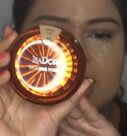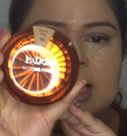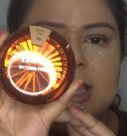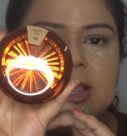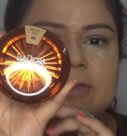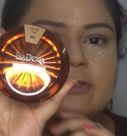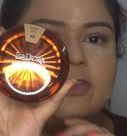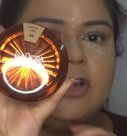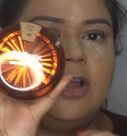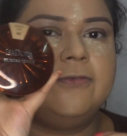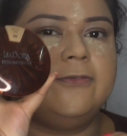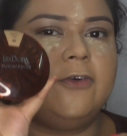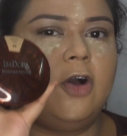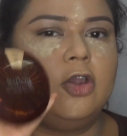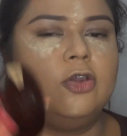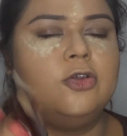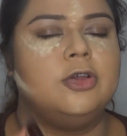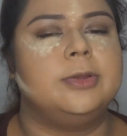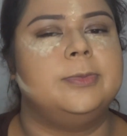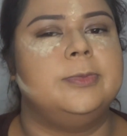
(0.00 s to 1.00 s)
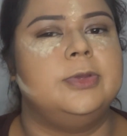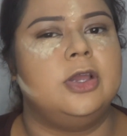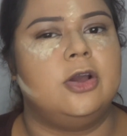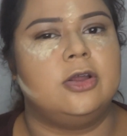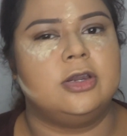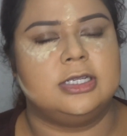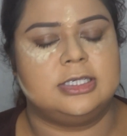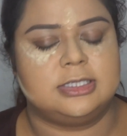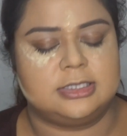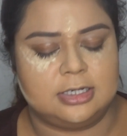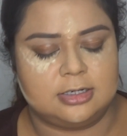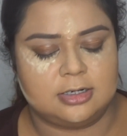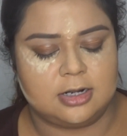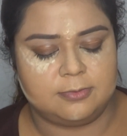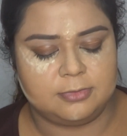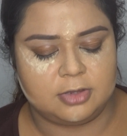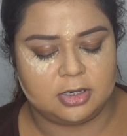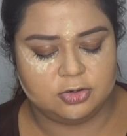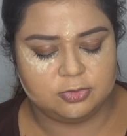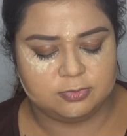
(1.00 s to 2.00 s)
If you are following me on
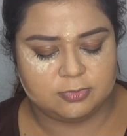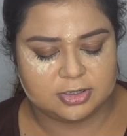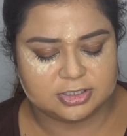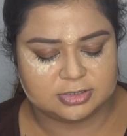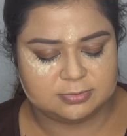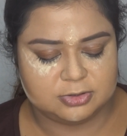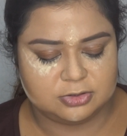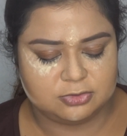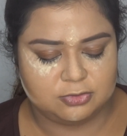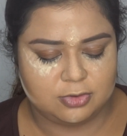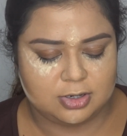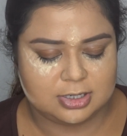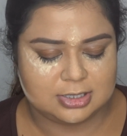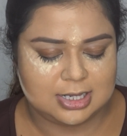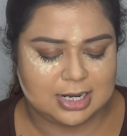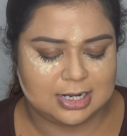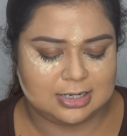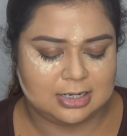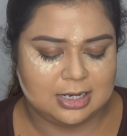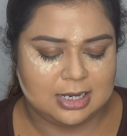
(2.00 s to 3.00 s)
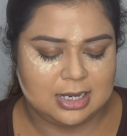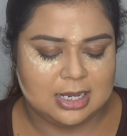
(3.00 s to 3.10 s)
Instagram, then you must be knowing that